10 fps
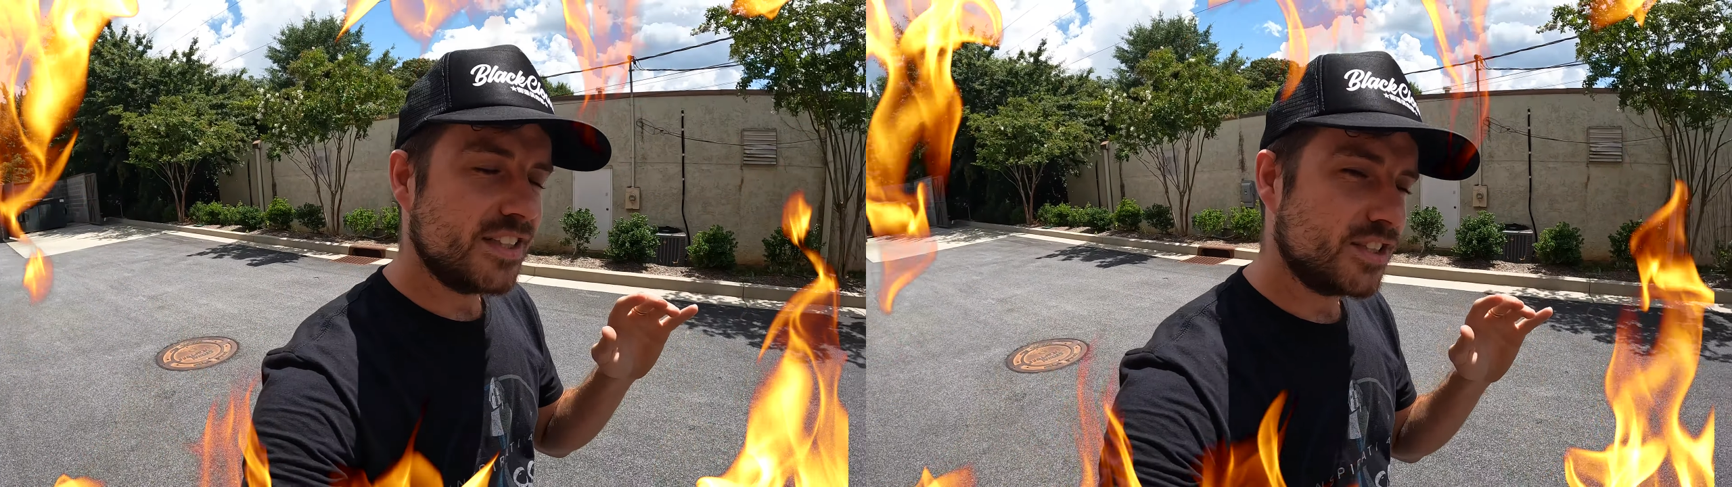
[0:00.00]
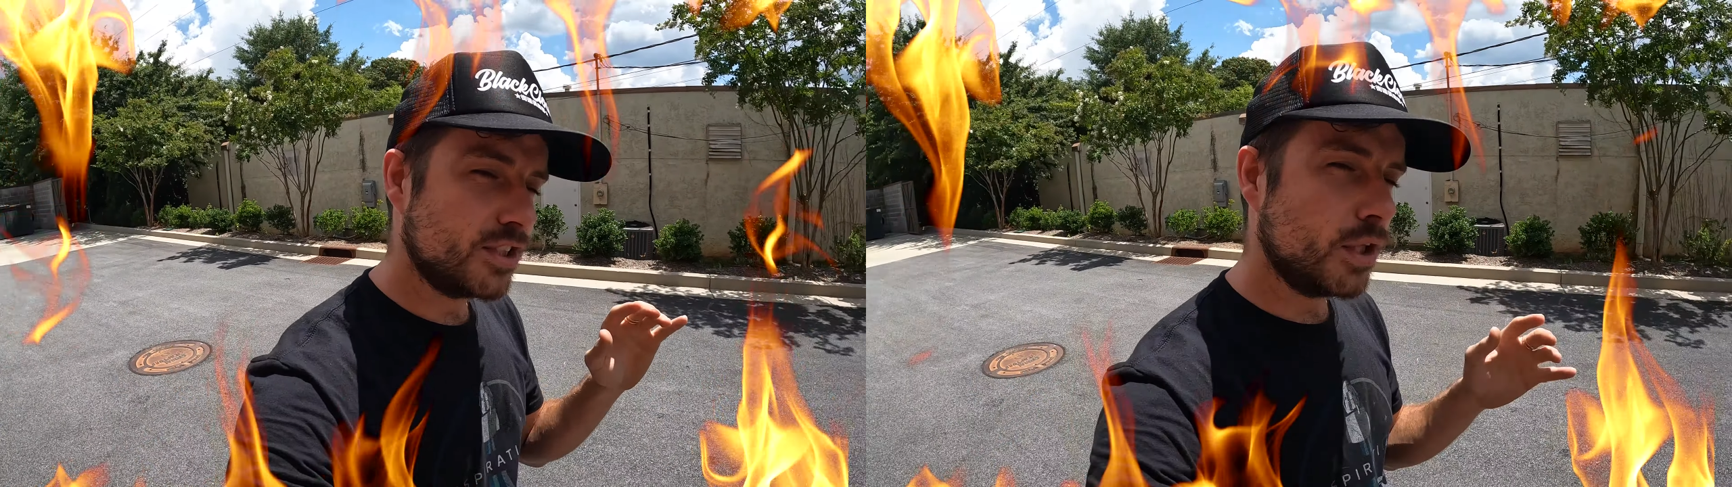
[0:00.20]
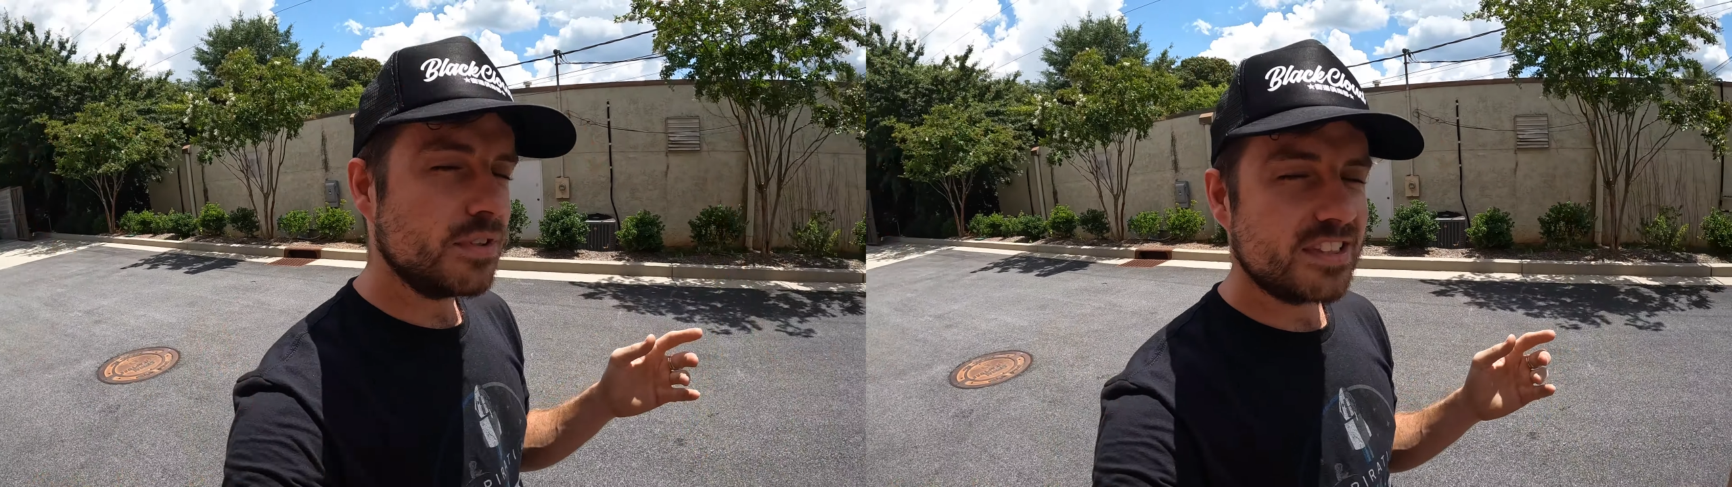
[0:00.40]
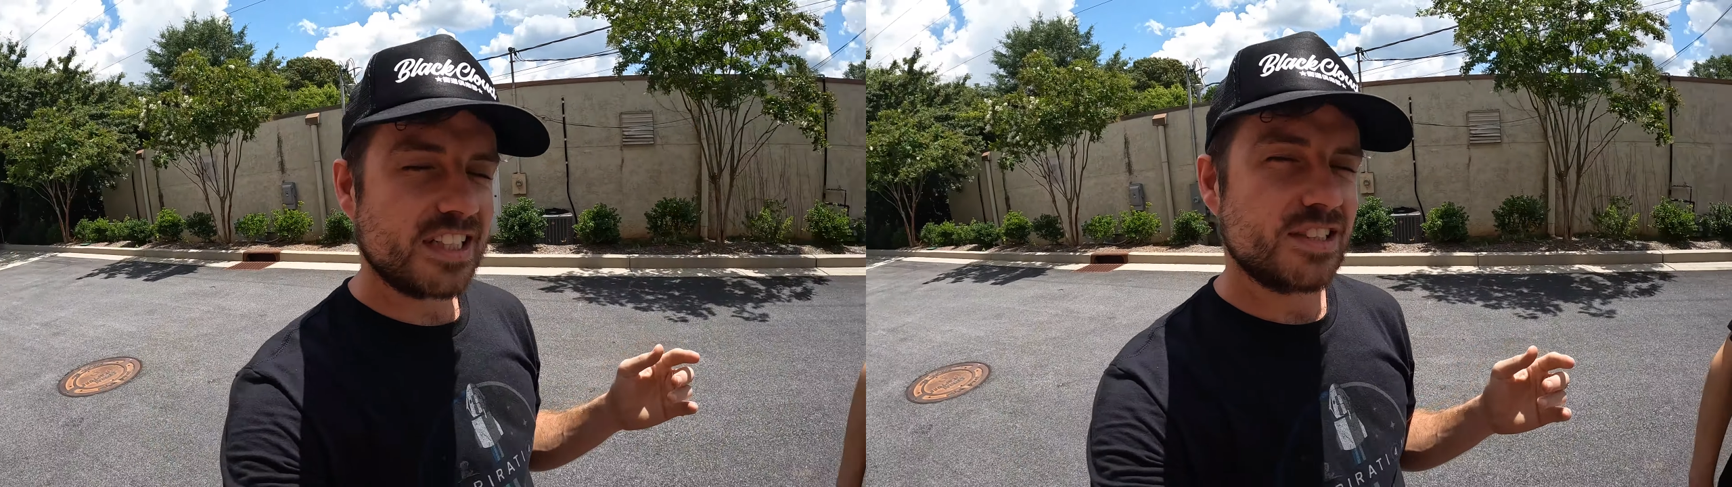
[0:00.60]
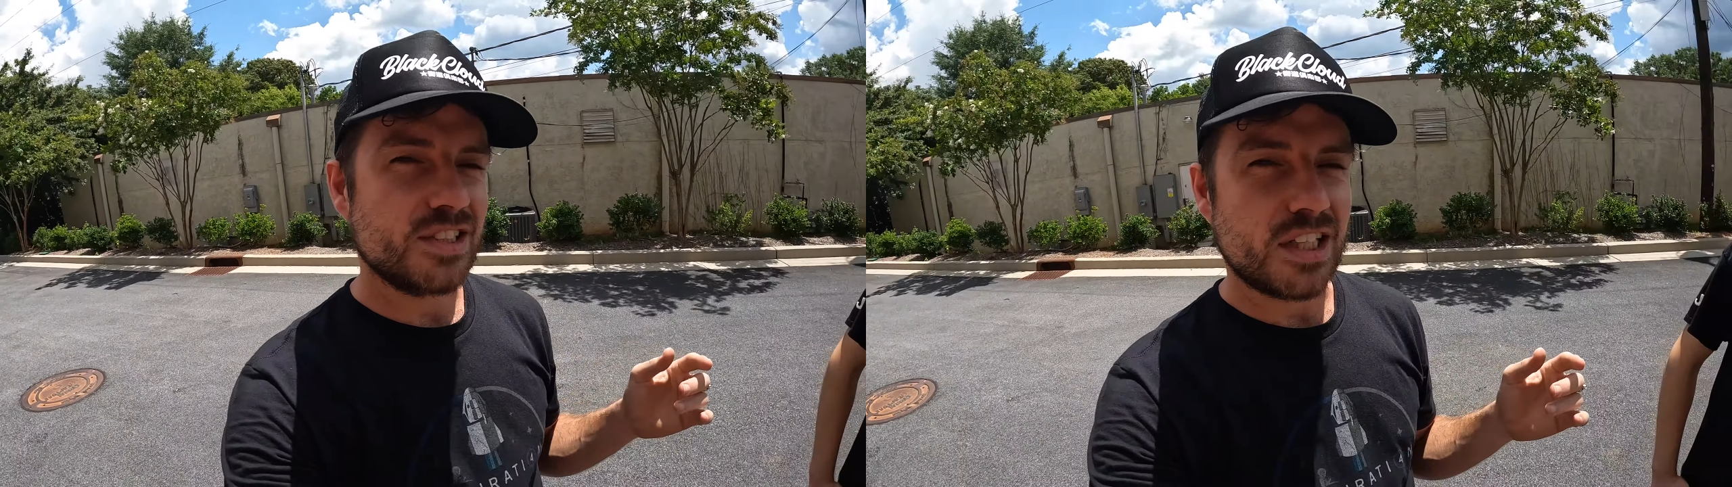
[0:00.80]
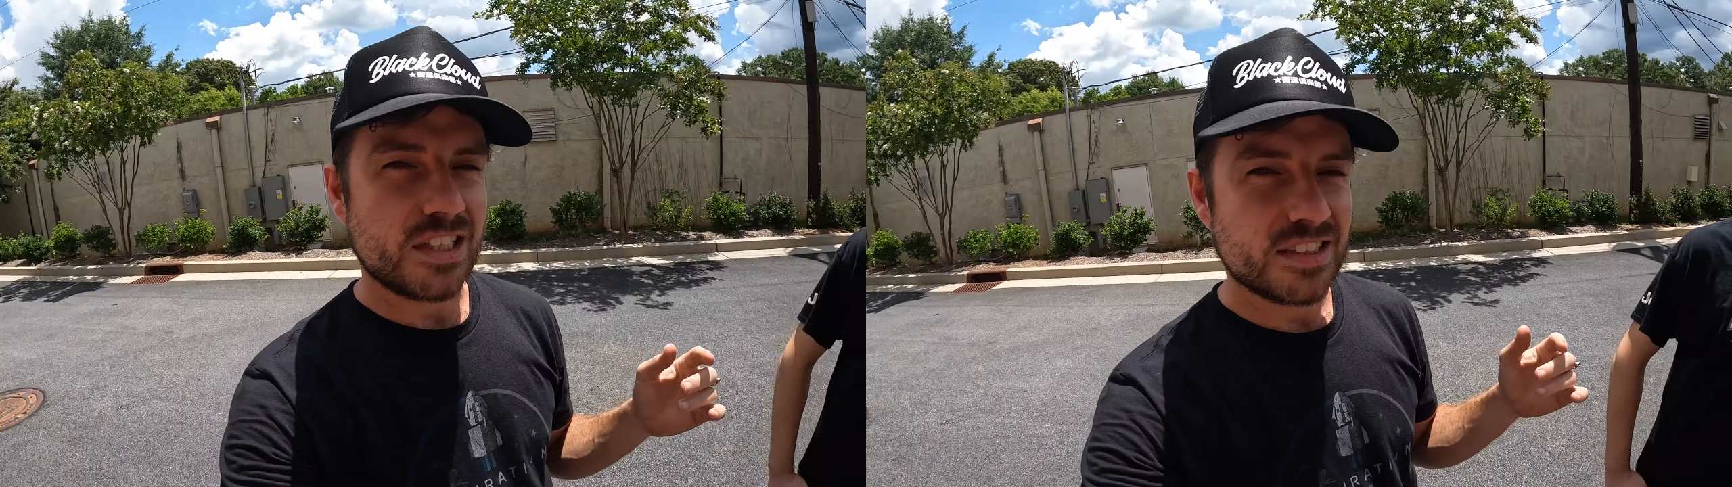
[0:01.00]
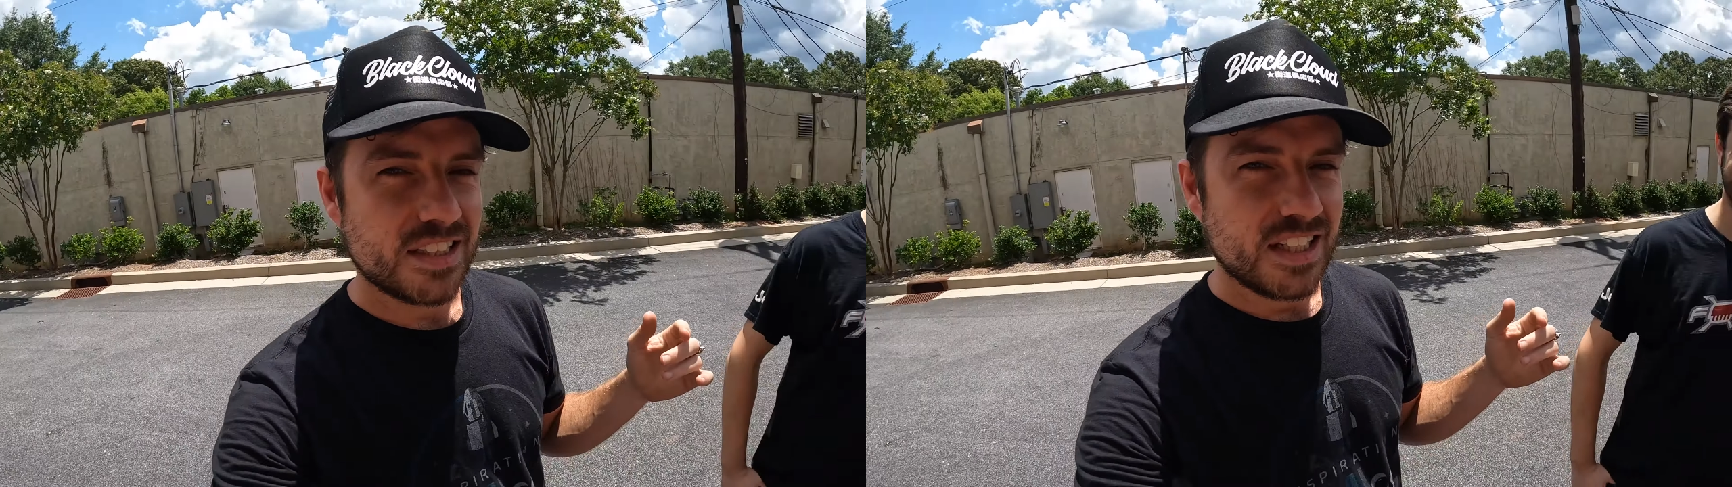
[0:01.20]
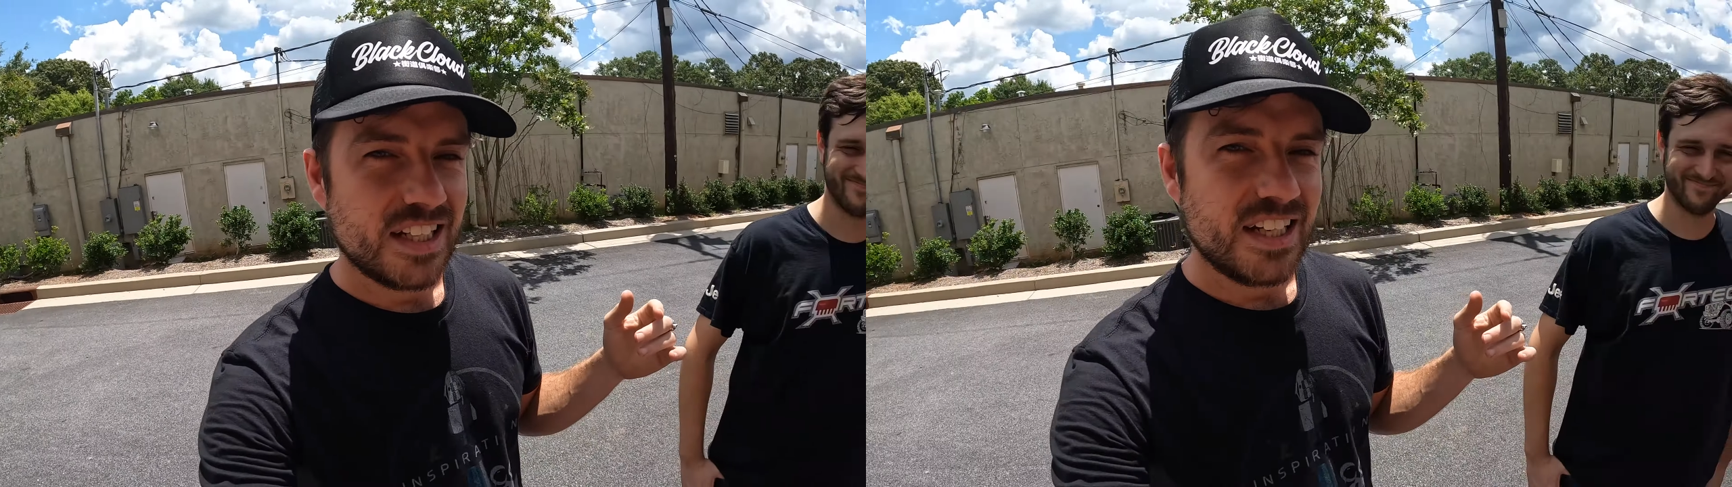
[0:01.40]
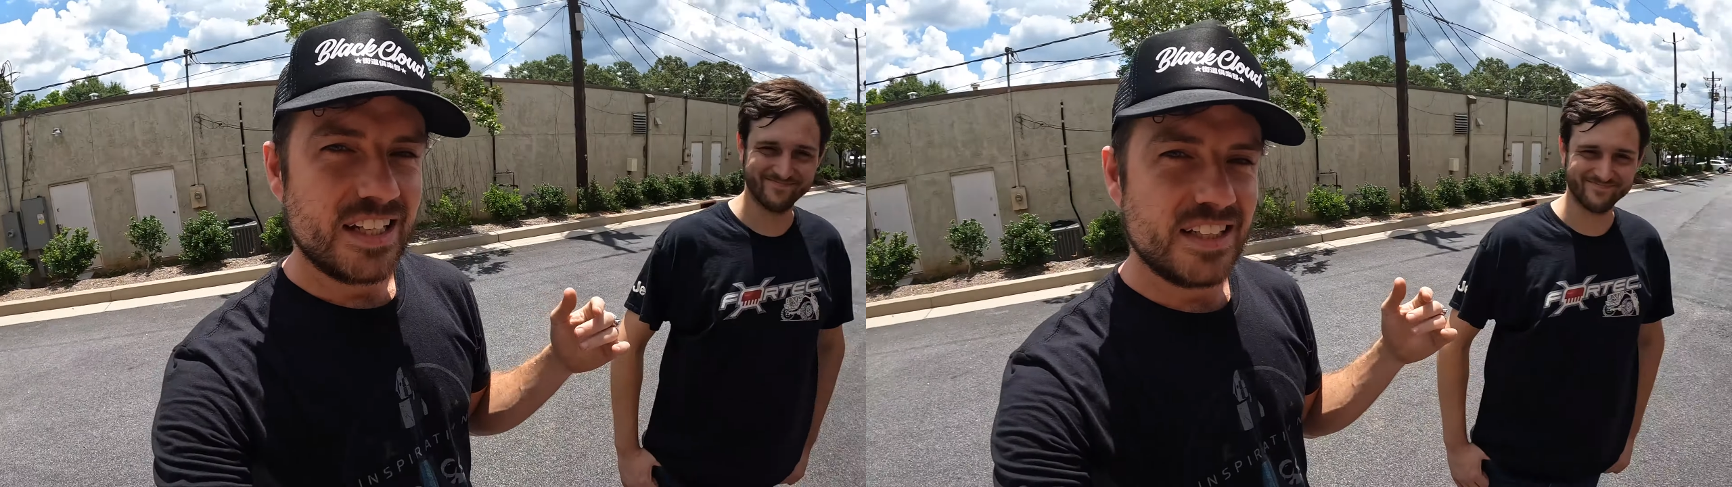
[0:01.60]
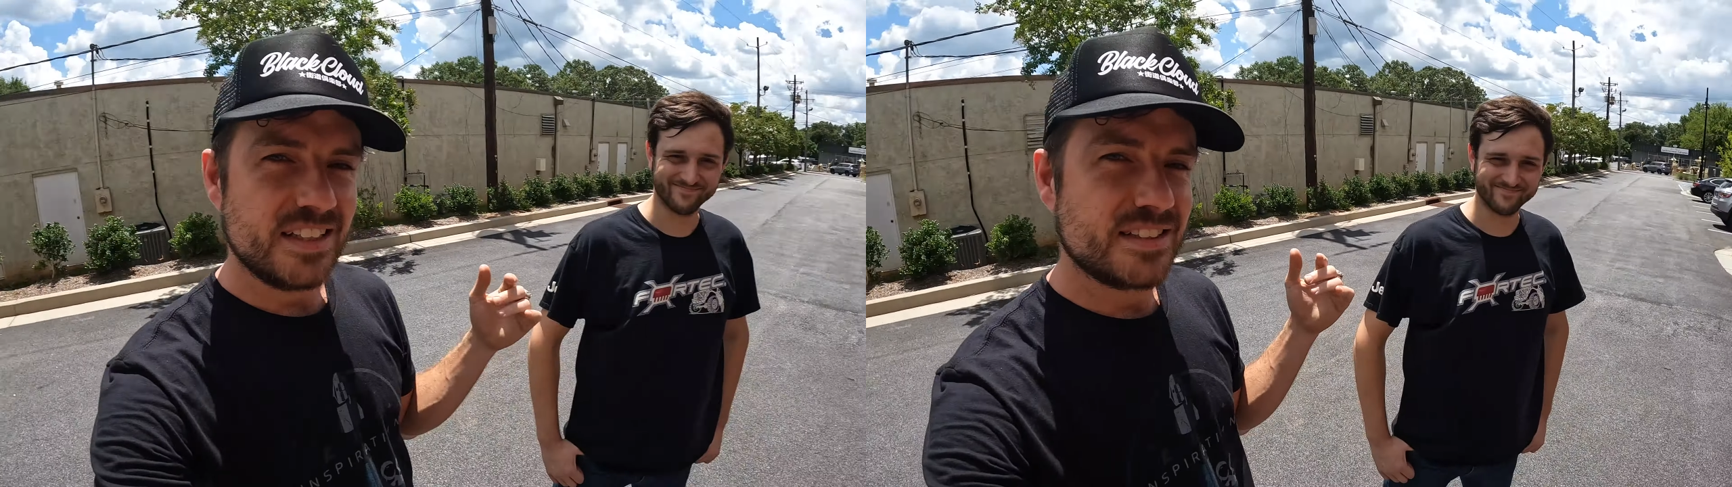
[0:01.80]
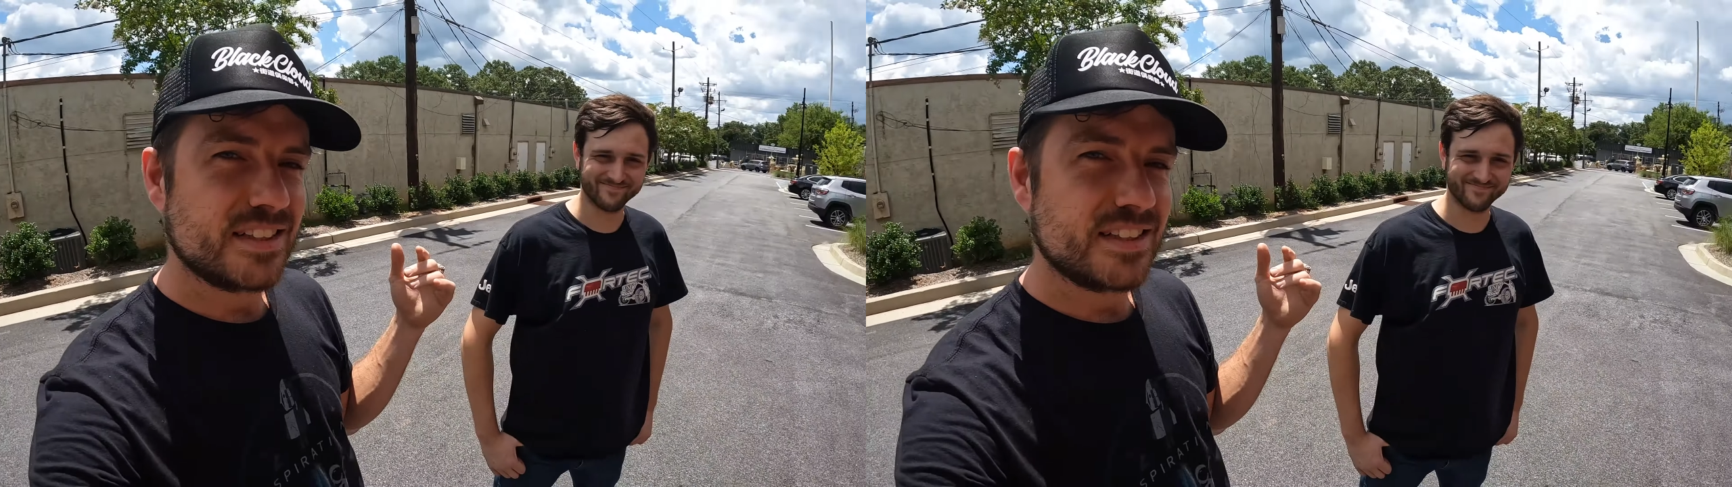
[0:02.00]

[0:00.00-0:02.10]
to show us that sauce is